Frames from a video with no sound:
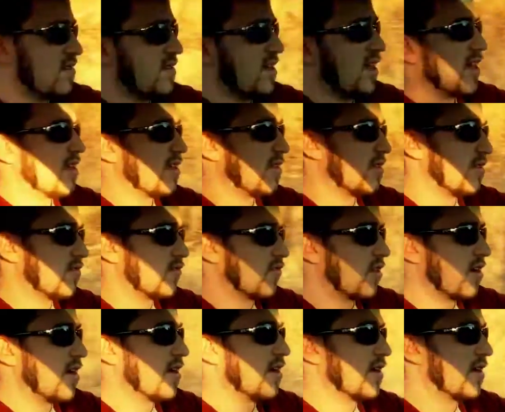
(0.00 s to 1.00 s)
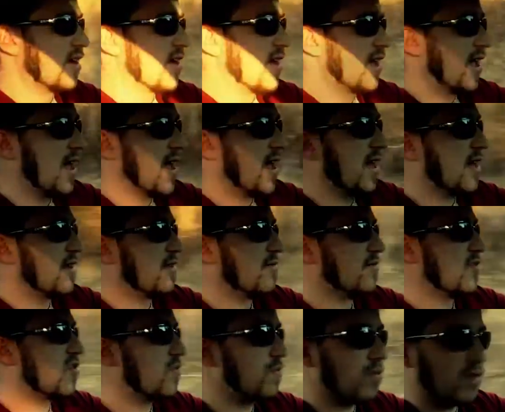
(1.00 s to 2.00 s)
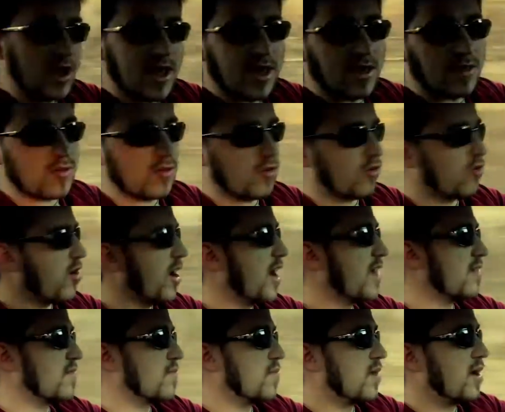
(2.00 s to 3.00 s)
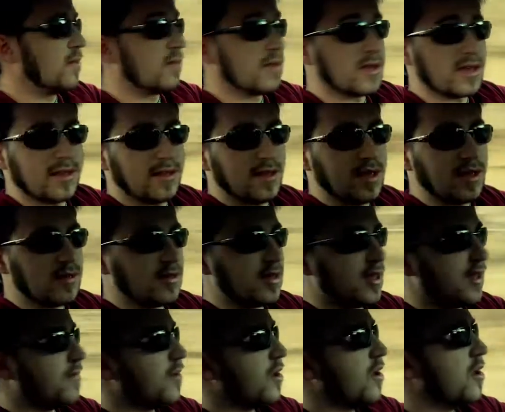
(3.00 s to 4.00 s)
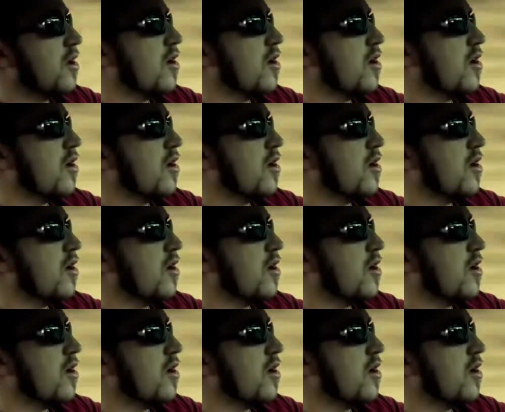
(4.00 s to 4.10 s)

taking the drug and springs or cries in public illegally,